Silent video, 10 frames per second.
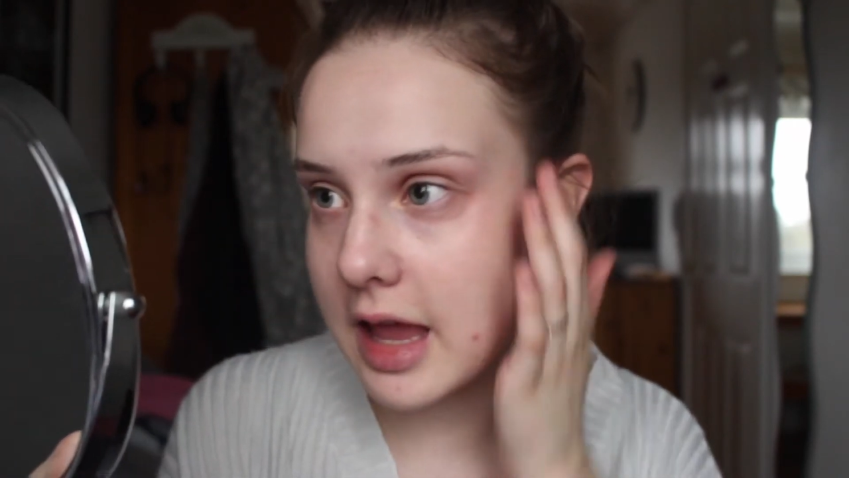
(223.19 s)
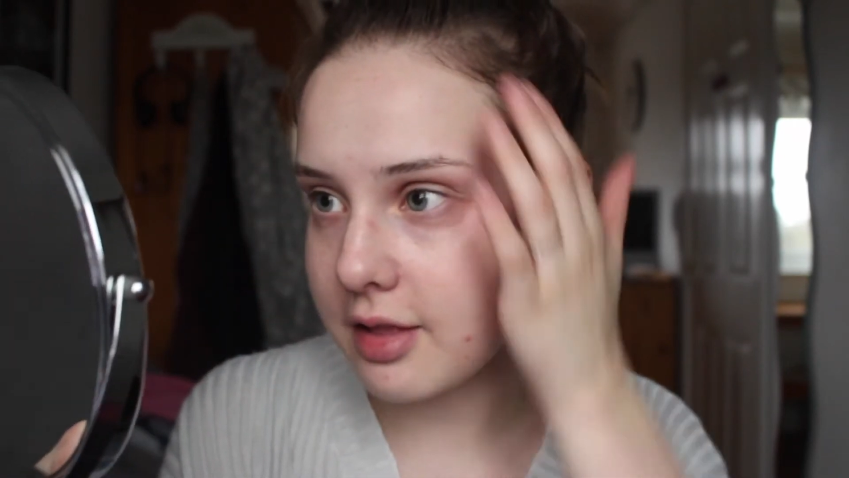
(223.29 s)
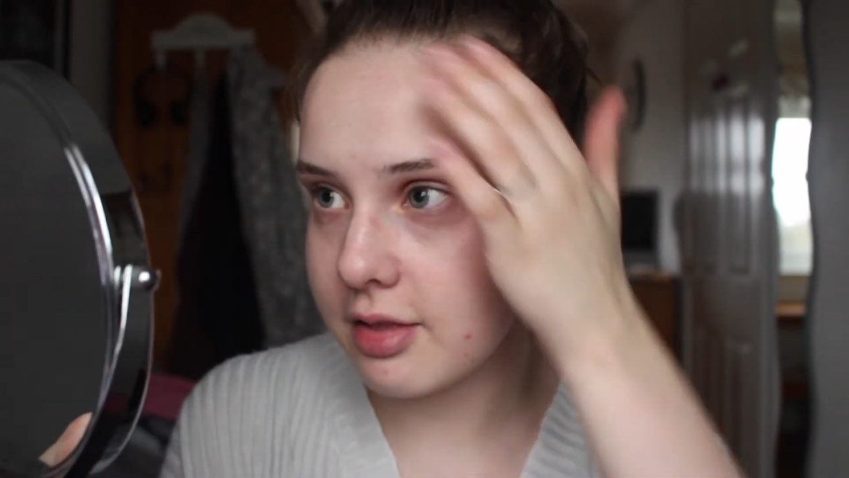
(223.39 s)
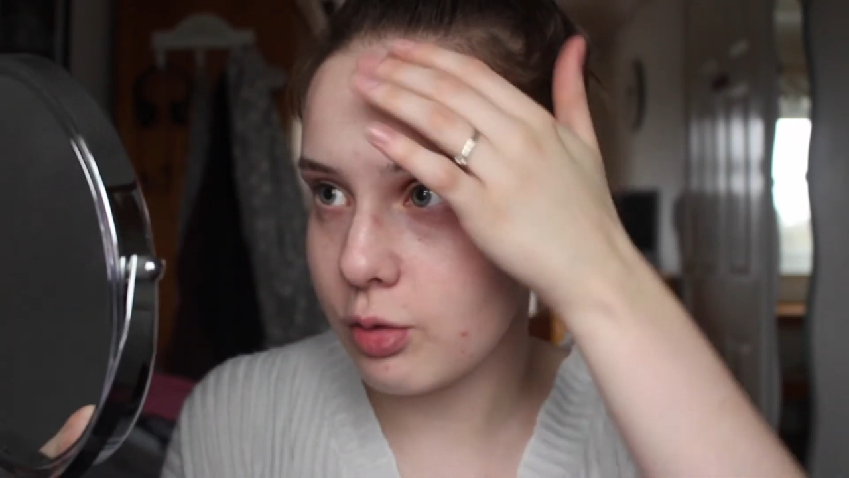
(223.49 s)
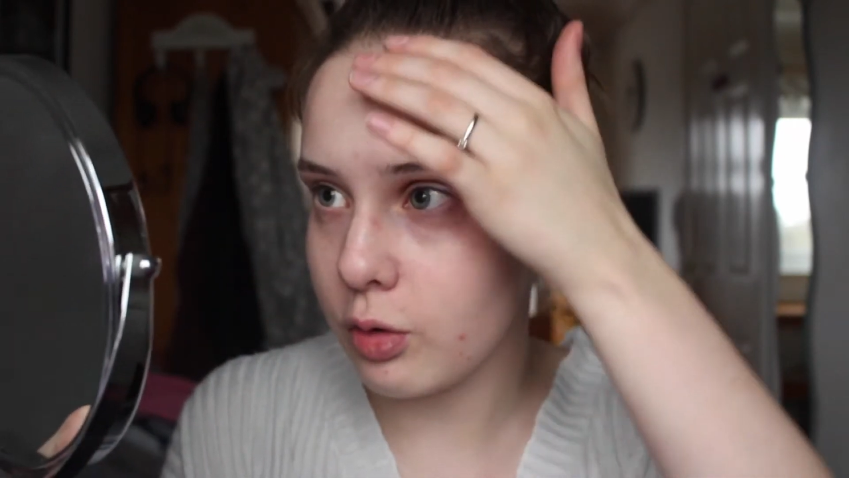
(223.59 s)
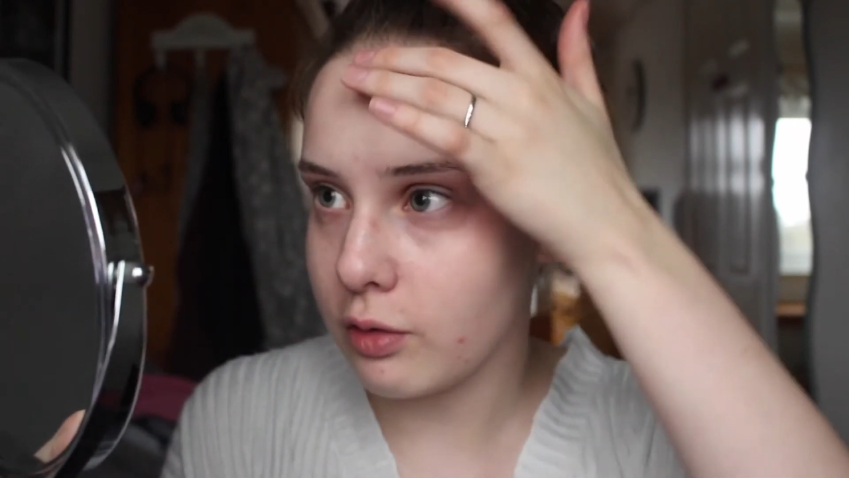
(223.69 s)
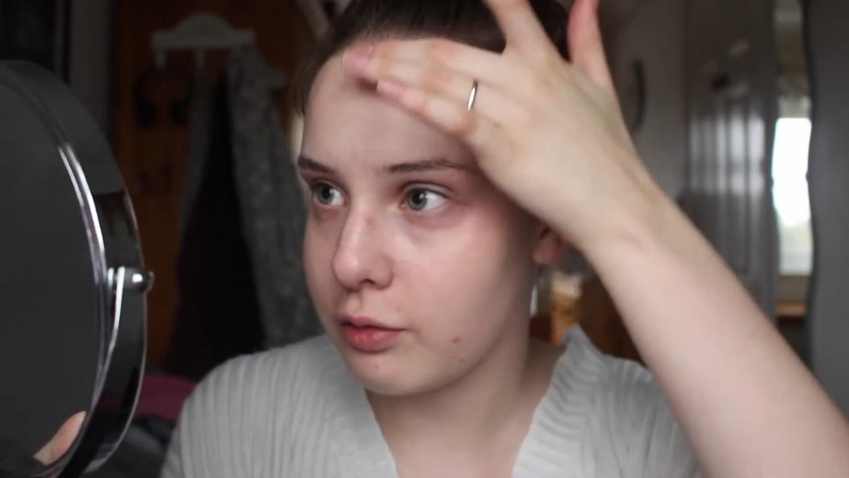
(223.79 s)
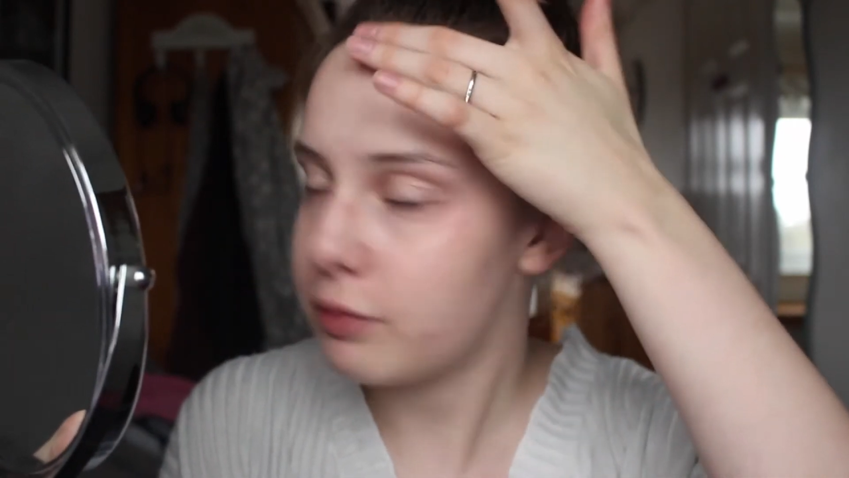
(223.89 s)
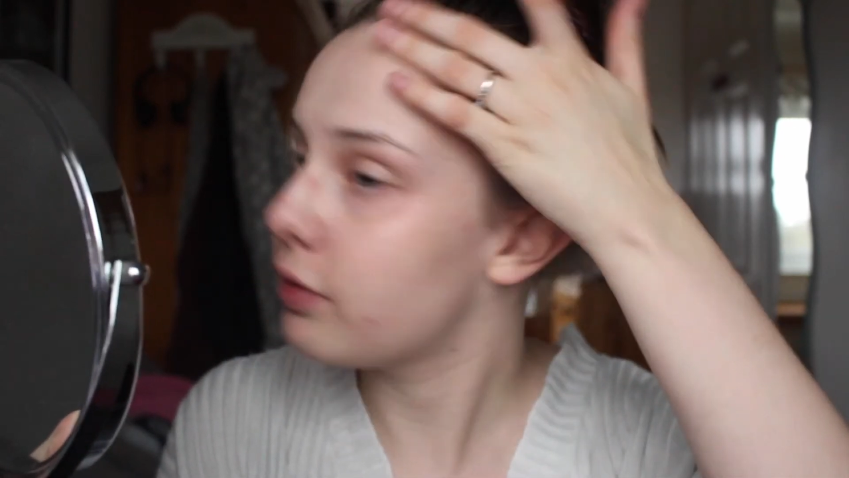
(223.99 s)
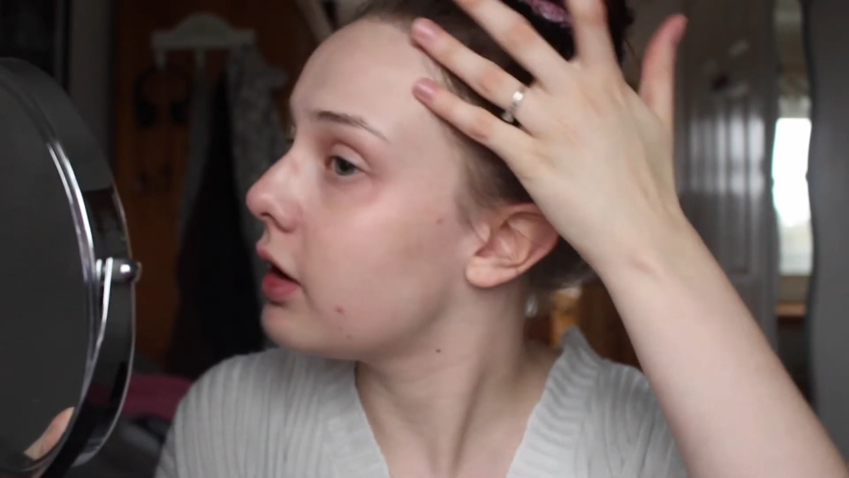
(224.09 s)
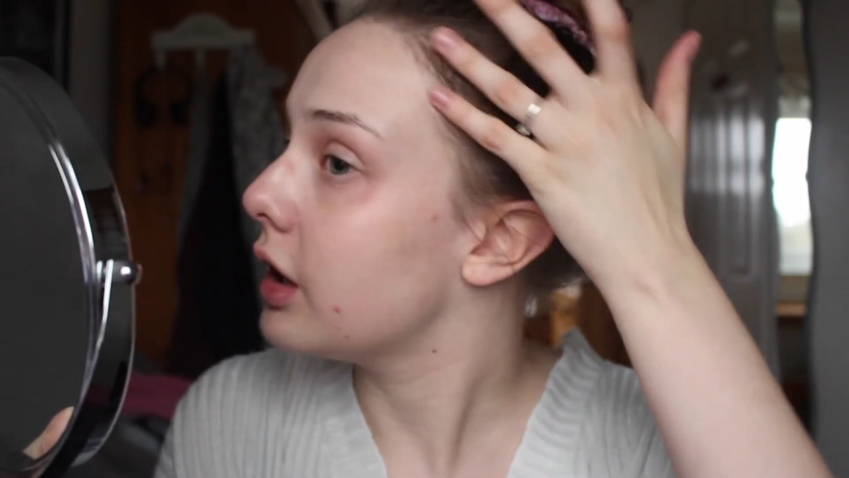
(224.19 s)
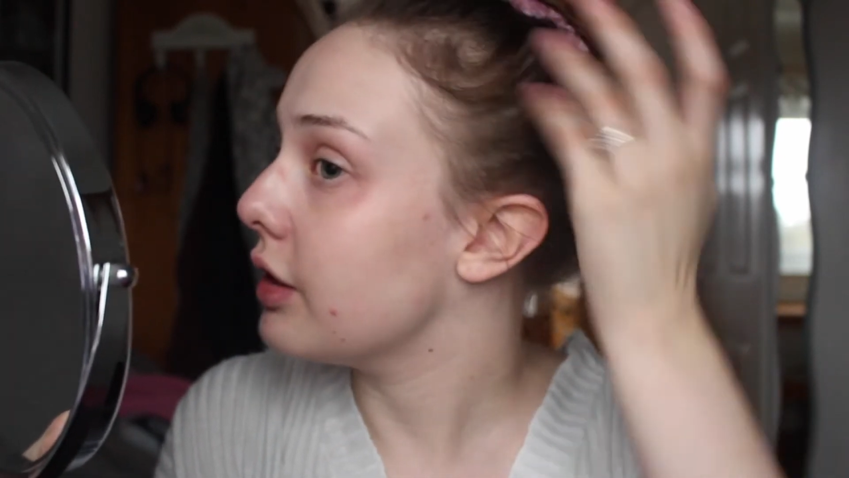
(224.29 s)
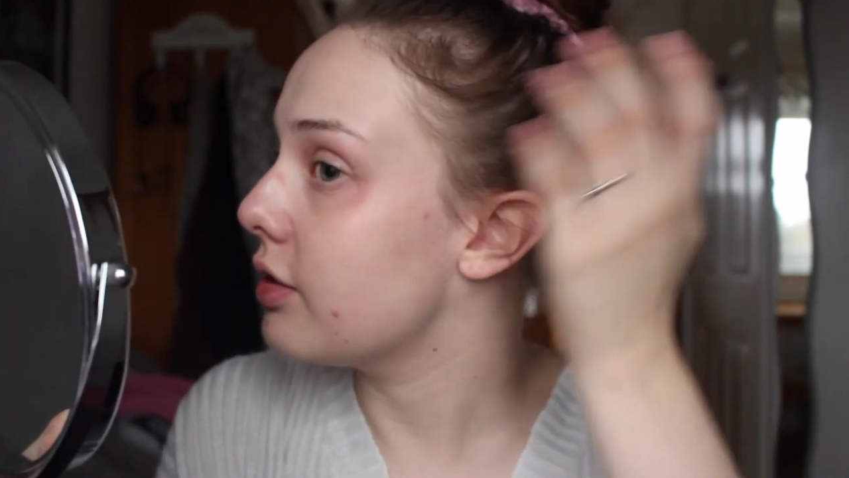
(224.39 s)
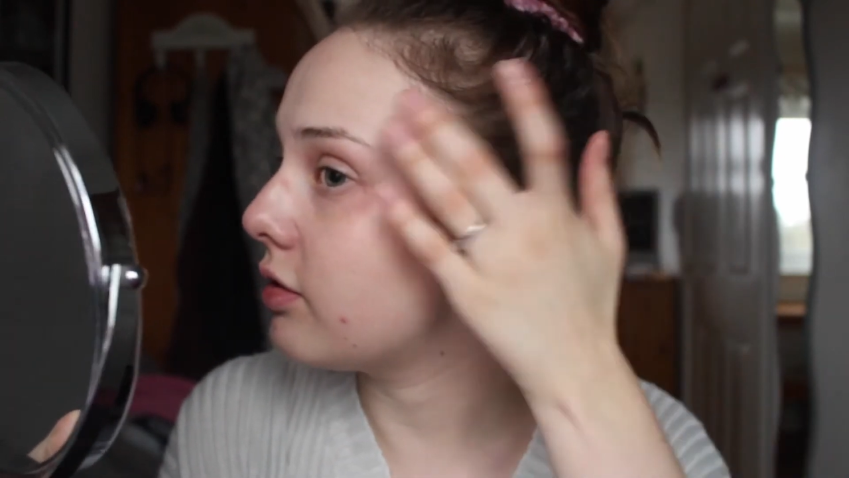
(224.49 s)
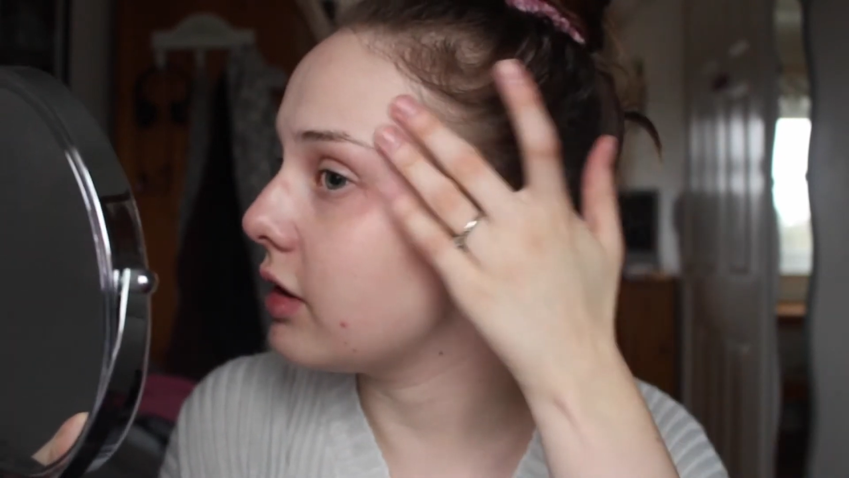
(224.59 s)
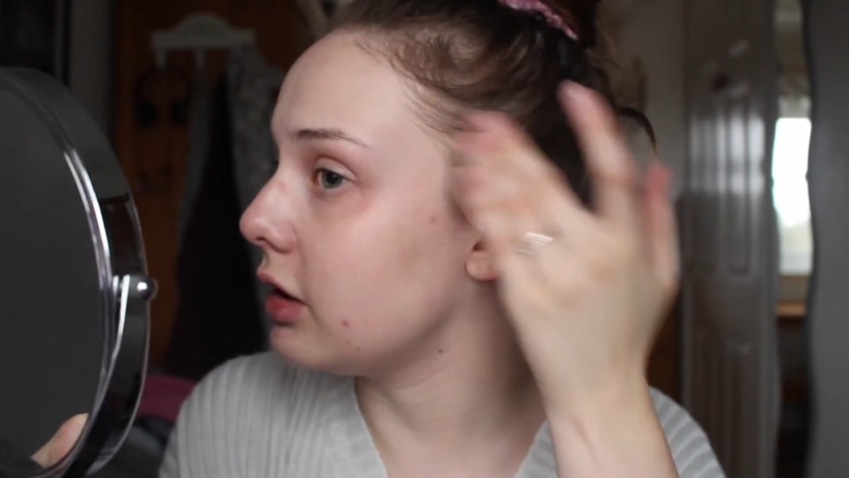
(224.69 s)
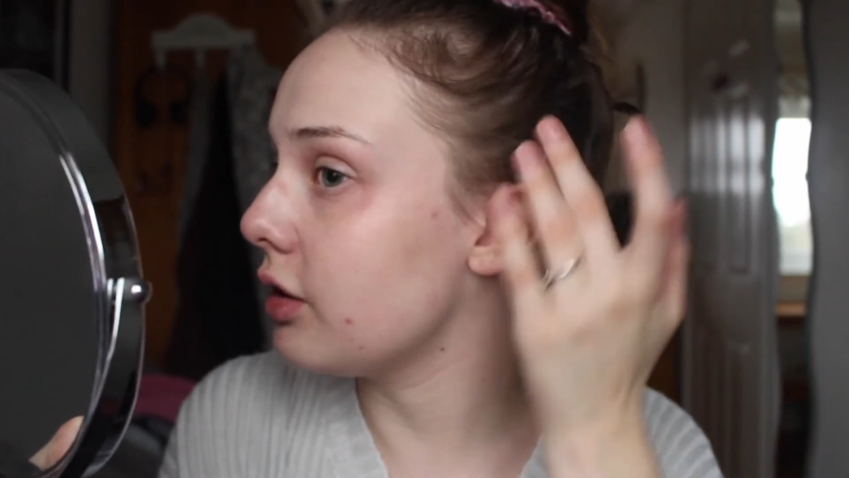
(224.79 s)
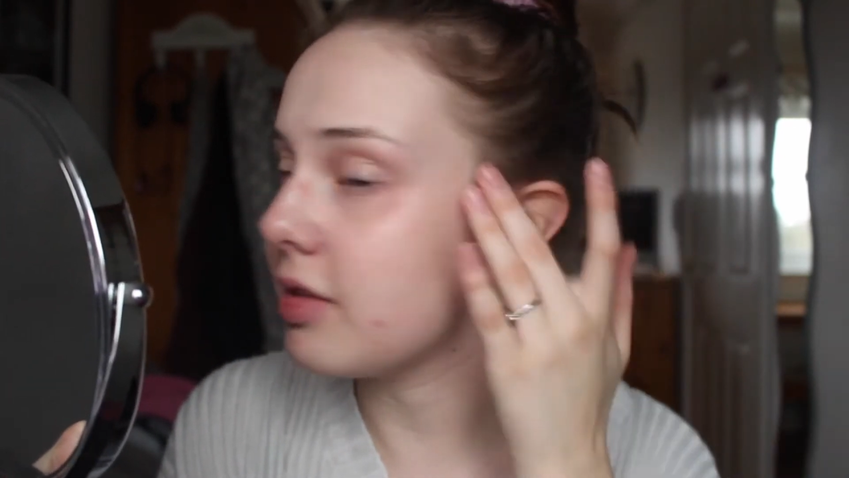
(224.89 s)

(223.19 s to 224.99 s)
it's sort of still